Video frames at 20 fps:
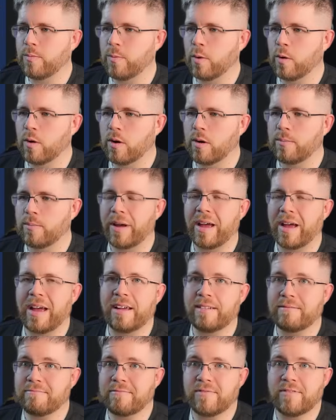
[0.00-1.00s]
more,
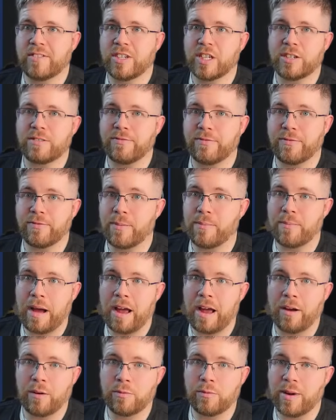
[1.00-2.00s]
but just from
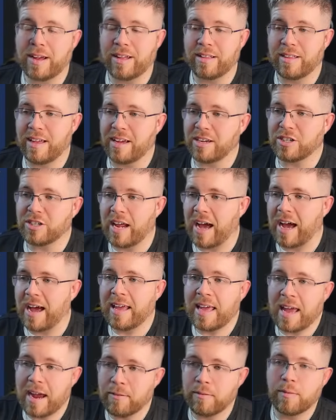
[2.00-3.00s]
my own recollection, I
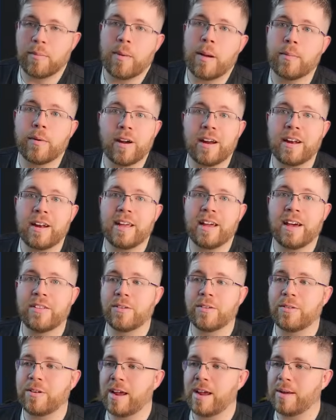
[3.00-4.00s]
can't remember any
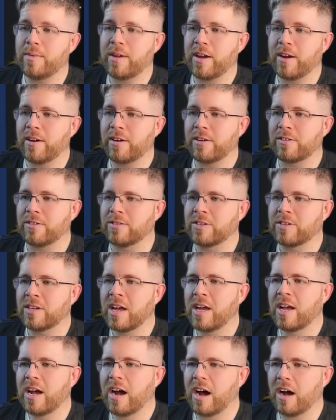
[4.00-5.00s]
other named characters
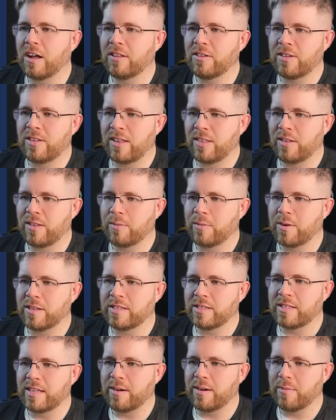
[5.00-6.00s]
other than the
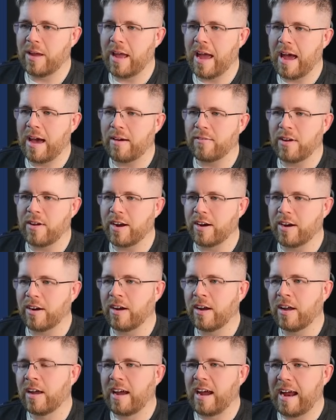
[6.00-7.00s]
ones that we have
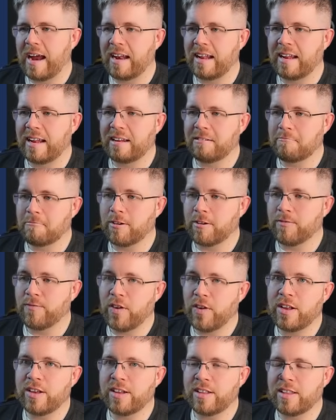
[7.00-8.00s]
here. And it
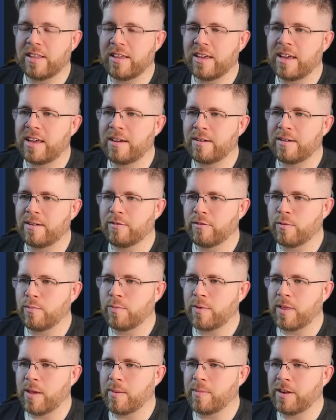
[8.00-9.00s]
conveniently
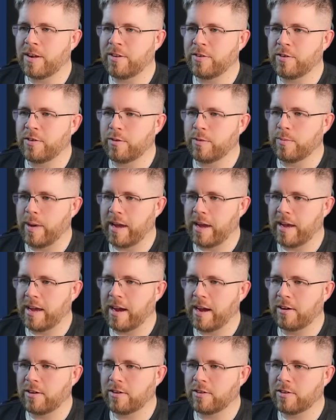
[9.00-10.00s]
grouped them into main
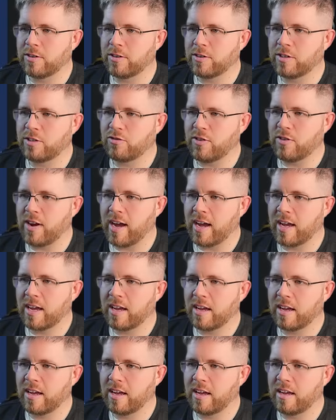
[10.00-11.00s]
characters.
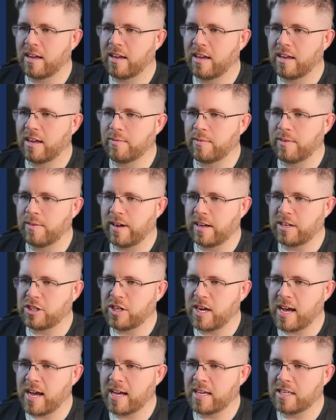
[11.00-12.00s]
Drac, uh, we got
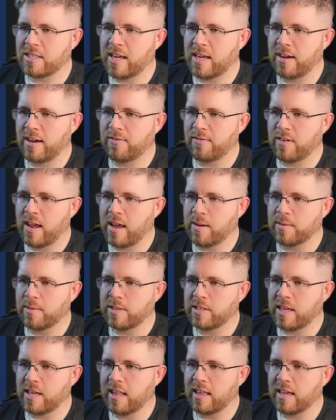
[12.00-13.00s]
Jack, Seth, Name, and
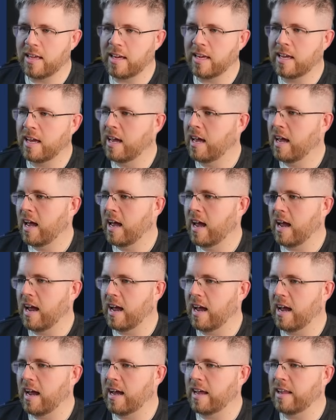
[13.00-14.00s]
Skellig,
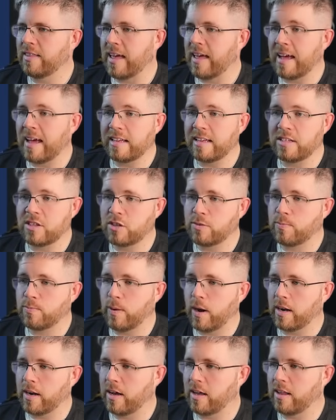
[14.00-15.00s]
and that is
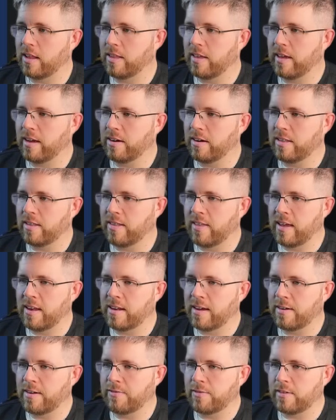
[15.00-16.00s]
spot on. They they
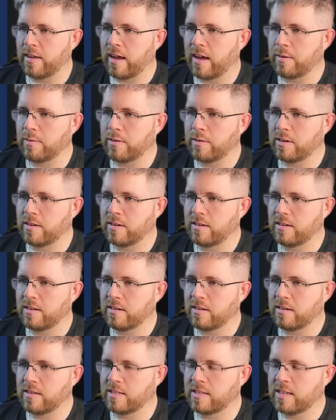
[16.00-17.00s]
definitely I would
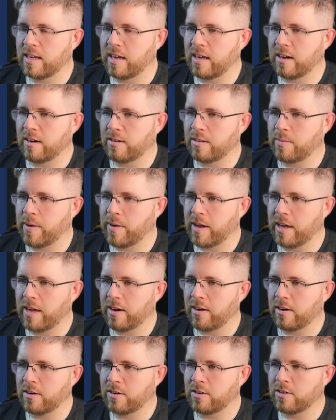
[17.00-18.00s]
say are the main
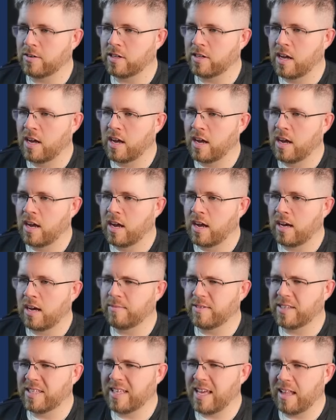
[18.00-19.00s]
characters.
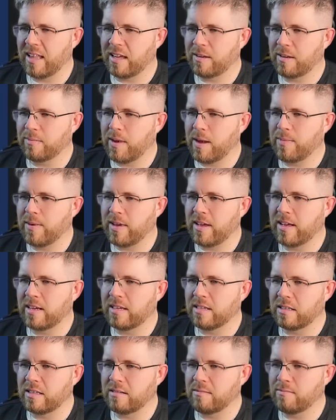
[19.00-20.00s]
Skellig maybe
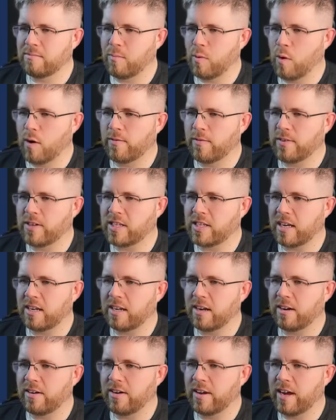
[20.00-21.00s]
is more of a
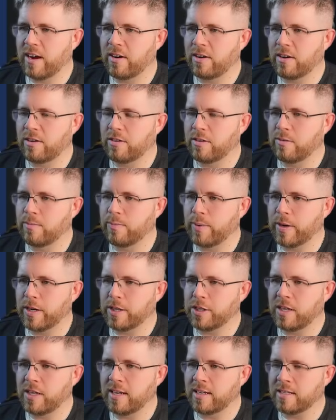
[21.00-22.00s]
secondary character, but
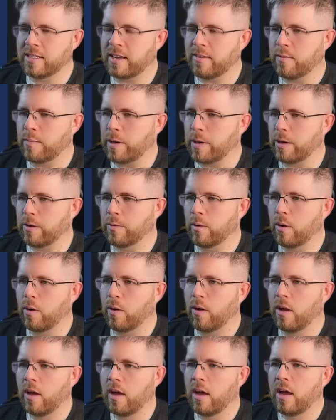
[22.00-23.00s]
she does have a big
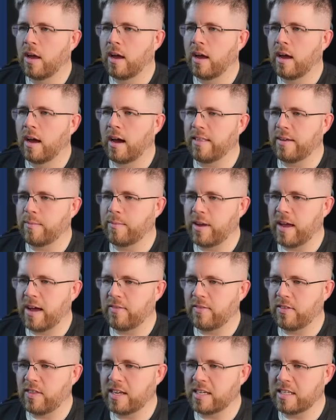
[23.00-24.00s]
role. And then we
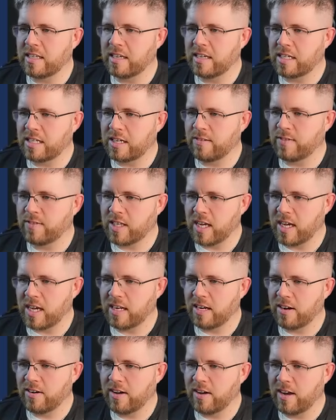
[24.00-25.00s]
have this list of
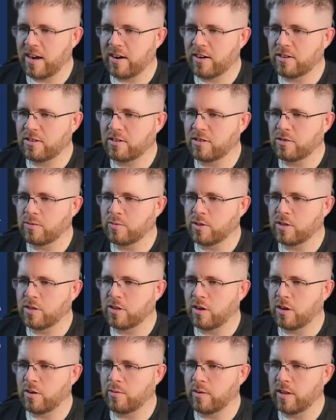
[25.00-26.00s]
secondary characters, which is
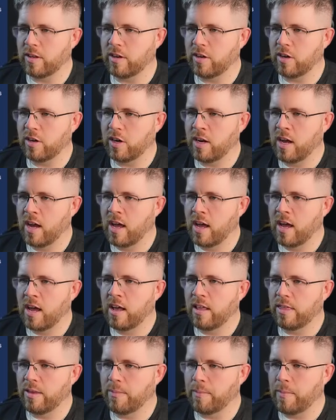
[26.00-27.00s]
all really good.
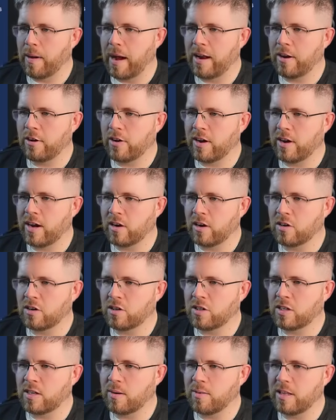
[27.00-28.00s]
The minor
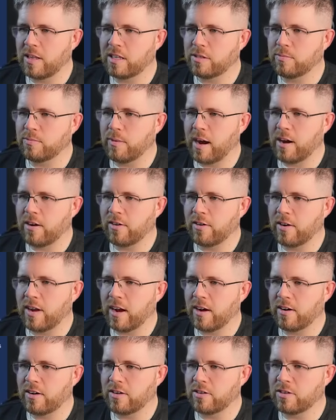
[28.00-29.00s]
characters, some of these minor
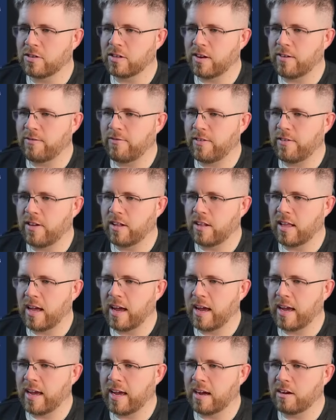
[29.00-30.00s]
characters I feel
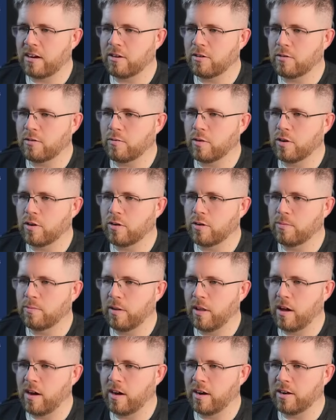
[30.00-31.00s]
like could
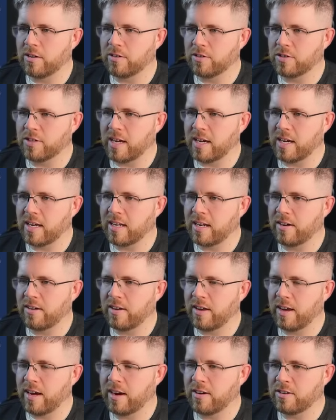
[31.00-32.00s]
belong under secondary
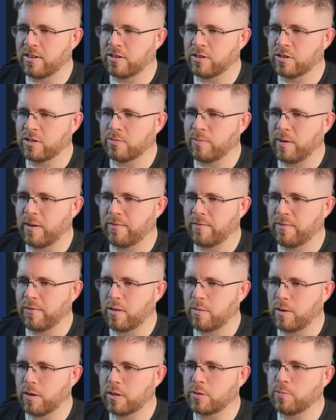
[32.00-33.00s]
characters, but for
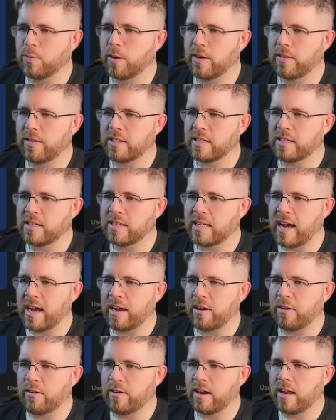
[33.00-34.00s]
the most part, this is
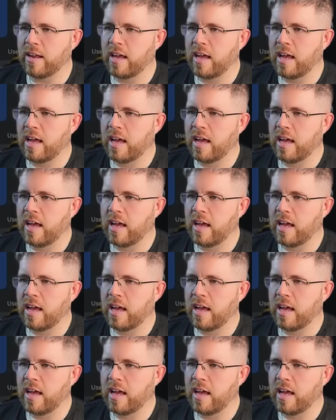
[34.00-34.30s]
accurate.